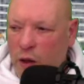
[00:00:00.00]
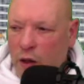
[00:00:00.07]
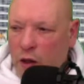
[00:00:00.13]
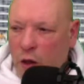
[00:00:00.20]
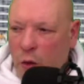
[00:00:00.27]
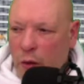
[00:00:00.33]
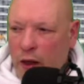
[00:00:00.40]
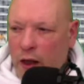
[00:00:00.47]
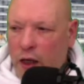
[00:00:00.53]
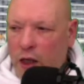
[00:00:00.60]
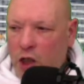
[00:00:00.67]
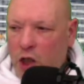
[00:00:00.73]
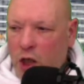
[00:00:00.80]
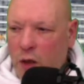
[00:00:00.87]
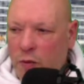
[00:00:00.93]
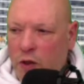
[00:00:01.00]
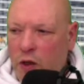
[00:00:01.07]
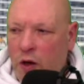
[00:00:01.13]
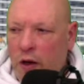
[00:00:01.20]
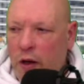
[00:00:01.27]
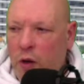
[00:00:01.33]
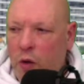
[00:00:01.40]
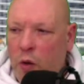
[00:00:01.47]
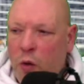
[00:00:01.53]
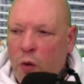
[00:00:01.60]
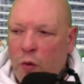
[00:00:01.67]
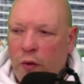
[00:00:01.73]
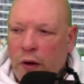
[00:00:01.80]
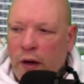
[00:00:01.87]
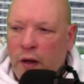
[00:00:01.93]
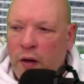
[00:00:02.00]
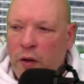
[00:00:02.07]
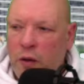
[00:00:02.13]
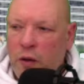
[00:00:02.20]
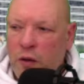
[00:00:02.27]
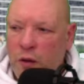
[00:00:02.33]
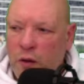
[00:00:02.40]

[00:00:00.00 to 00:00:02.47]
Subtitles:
So we're getting ships going all around